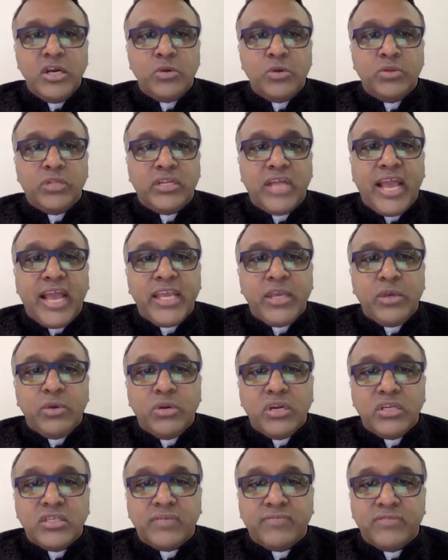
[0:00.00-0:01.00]
to the dying
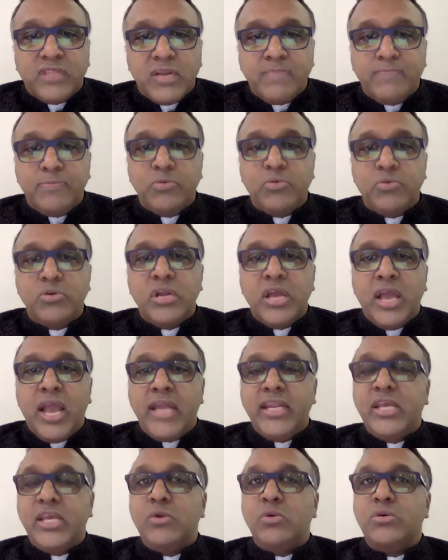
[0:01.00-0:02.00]
units of Tirupur
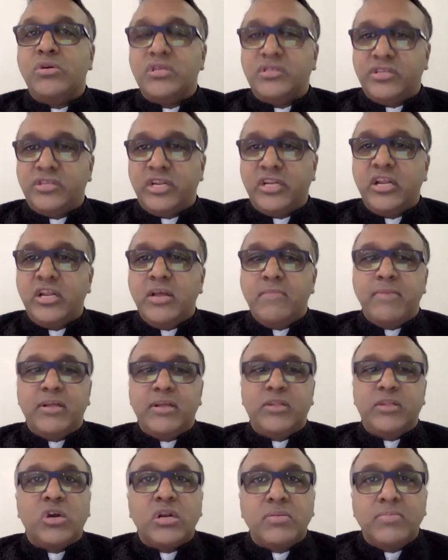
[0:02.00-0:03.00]
and Erode district by
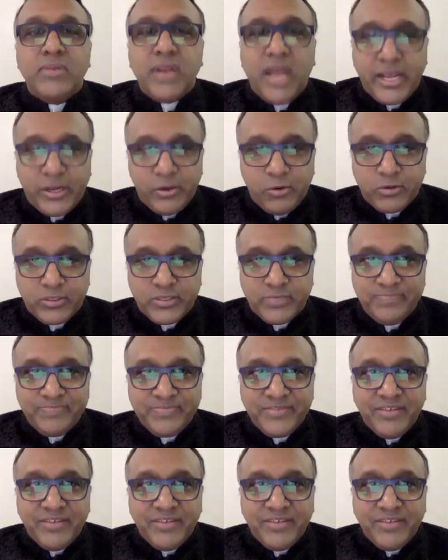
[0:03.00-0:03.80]
the Honorable High Court.